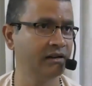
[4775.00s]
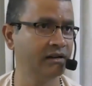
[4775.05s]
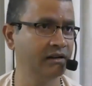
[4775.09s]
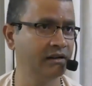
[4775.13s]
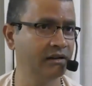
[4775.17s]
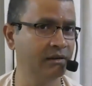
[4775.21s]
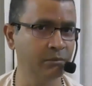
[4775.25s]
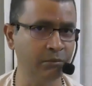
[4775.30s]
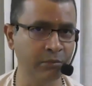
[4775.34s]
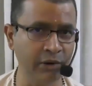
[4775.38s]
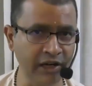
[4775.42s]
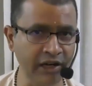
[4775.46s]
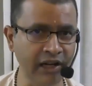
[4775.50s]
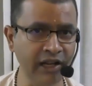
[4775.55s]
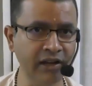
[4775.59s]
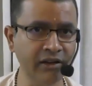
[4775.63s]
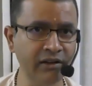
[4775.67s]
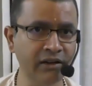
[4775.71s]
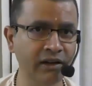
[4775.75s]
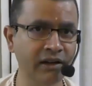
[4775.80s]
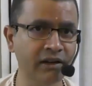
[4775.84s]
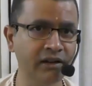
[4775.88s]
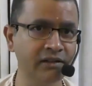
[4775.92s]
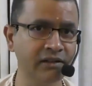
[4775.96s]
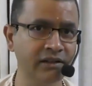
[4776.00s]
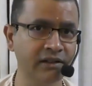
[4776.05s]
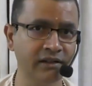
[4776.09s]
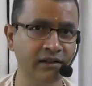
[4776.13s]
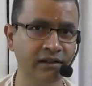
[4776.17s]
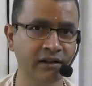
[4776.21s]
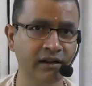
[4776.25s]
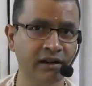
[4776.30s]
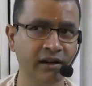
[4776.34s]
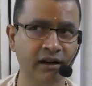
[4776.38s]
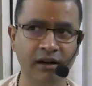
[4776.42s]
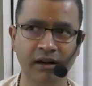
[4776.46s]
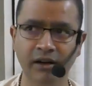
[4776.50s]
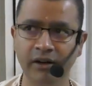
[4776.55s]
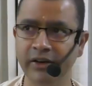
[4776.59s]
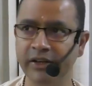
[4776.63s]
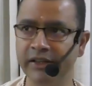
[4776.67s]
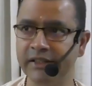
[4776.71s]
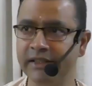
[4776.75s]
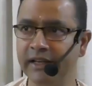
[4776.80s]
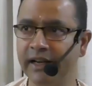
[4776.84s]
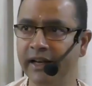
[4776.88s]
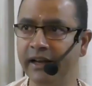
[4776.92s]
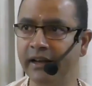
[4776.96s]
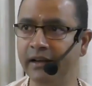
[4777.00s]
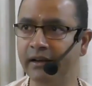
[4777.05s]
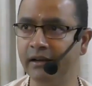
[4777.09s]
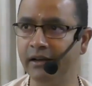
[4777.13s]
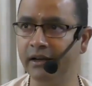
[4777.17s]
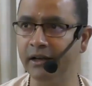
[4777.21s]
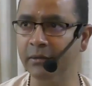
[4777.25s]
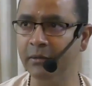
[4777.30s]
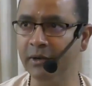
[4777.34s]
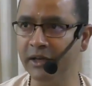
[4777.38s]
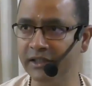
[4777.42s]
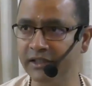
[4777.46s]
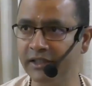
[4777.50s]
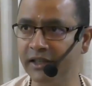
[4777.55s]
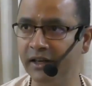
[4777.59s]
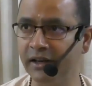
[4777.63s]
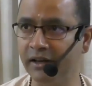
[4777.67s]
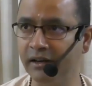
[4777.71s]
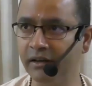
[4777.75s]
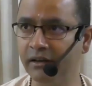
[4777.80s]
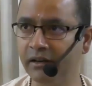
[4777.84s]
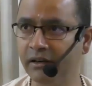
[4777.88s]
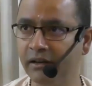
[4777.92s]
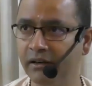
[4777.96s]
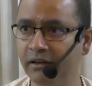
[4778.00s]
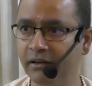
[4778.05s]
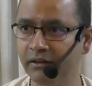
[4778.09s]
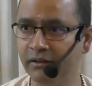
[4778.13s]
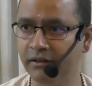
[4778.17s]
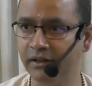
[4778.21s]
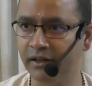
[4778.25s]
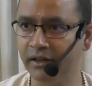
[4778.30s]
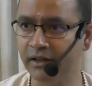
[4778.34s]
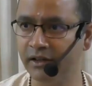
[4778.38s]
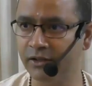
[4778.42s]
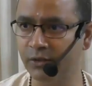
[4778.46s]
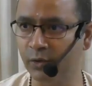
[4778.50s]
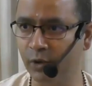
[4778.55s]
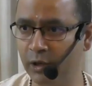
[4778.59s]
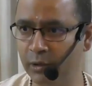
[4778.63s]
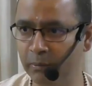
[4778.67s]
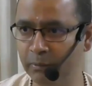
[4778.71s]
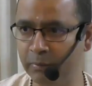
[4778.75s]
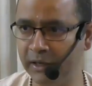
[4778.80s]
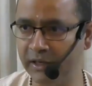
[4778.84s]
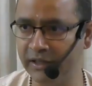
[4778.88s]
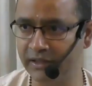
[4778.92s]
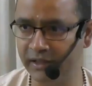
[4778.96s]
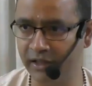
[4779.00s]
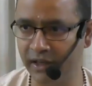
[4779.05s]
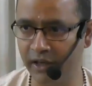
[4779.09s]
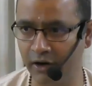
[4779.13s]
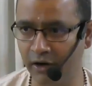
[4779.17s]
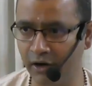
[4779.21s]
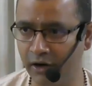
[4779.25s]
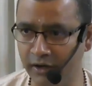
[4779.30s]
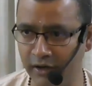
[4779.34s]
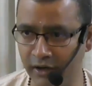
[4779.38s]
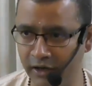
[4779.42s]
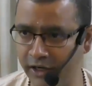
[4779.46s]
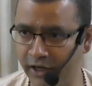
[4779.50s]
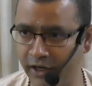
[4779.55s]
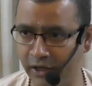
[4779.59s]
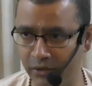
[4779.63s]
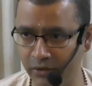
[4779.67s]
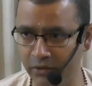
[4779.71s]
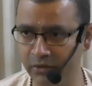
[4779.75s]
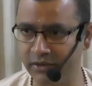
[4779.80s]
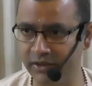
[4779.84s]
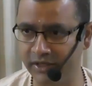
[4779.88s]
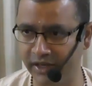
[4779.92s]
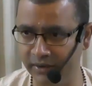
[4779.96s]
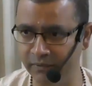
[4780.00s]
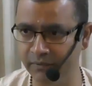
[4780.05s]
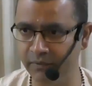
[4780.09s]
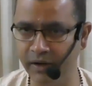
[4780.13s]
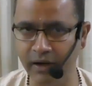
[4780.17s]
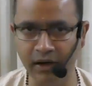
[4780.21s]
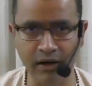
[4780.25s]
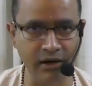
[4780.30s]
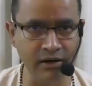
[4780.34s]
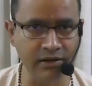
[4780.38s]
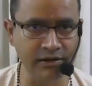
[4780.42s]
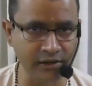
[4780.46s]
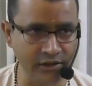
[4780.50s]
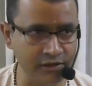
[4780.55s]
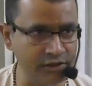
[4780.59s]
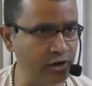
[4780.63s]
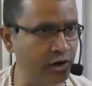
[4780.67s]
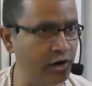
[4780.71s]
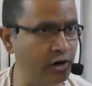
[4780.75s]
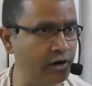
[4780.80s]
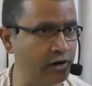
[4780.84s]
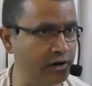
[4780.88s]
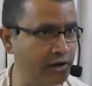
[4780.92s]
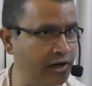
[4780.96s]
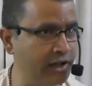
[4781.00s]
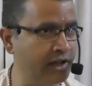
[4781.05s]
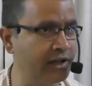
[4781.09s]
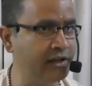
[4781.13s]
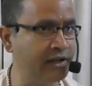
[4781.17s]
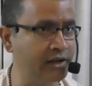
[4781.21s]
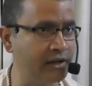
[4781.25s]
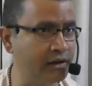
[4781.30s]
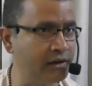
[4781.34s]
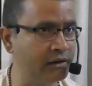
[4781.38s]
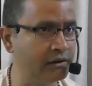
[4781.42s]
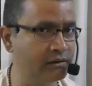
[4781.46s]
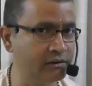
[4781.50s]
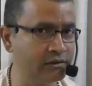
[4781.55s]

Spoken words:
Betting, it's like, imagine in this Olympics, they are all running. No? Same way horses are all running here.